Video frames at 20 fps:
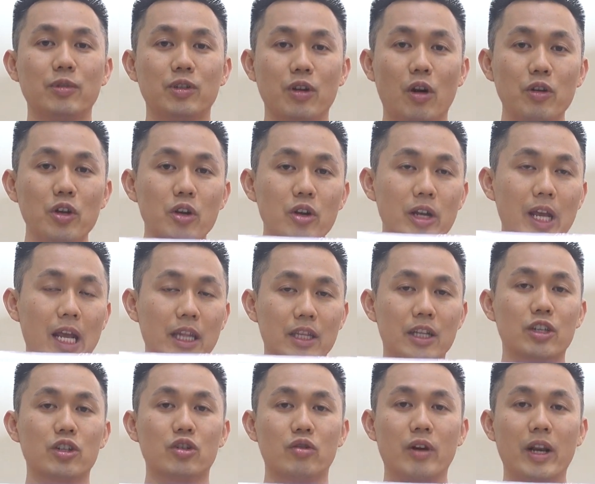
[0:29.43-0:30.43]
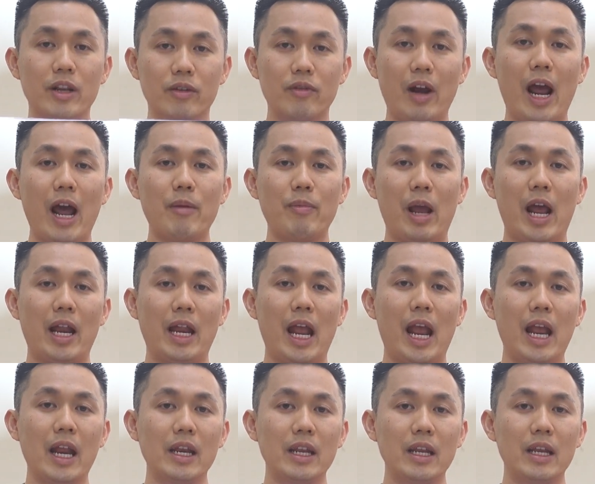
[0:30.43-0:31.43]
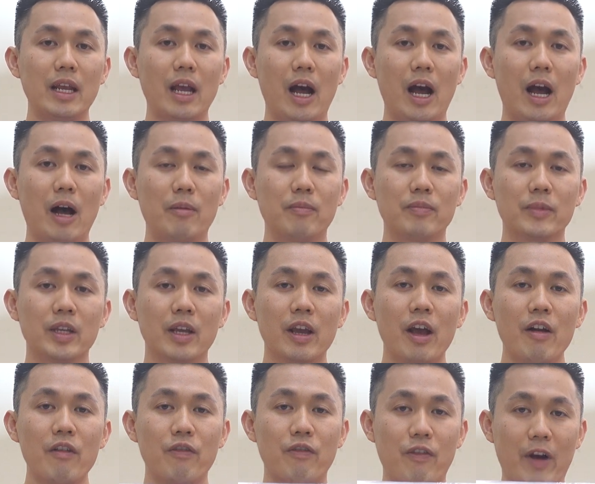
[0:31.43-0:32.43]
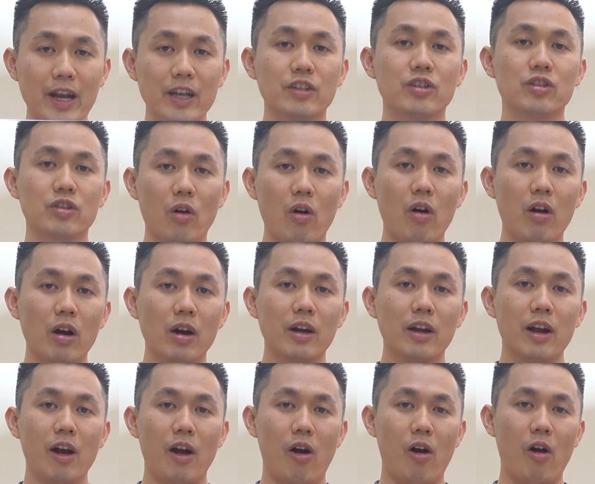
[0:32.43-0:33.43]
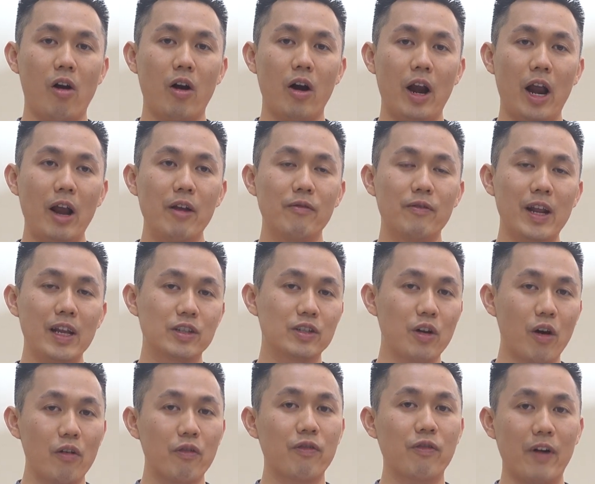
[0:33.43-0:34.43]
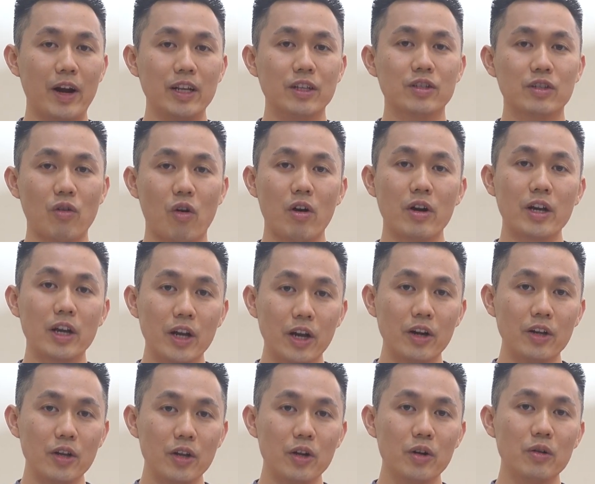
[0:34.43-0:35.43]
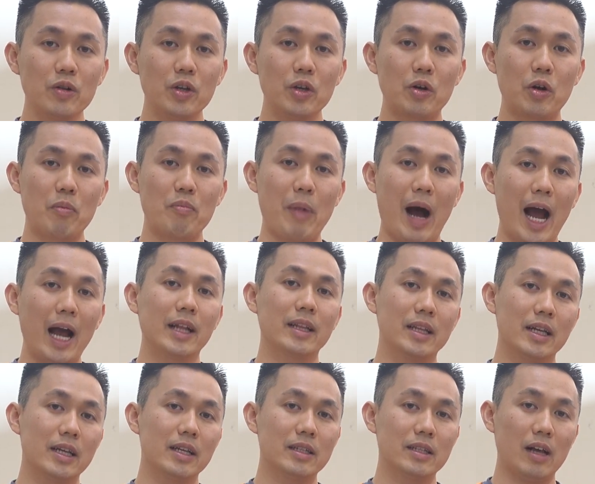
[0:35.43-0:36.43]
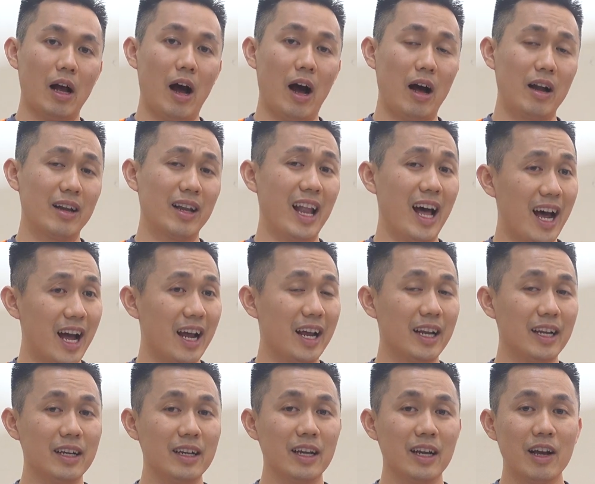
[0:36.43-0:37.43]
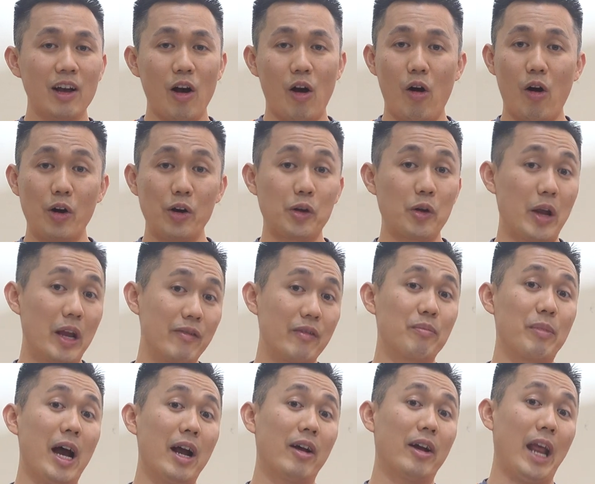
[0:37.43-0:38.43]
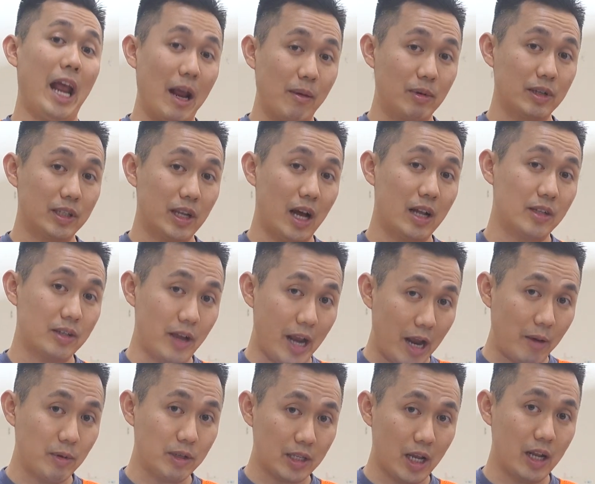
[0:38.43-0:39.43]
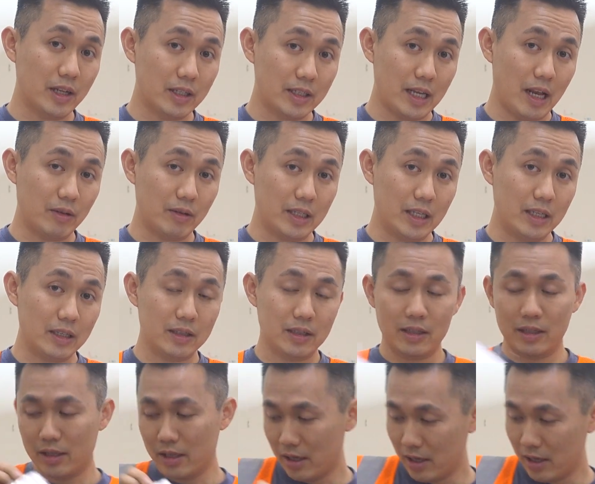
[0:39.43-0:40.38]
So you could get this shrink wrap at any um, freight store, or if there's no freight store near you, you could buy this online, or you could even buy on Amazon. So Amazon sell these.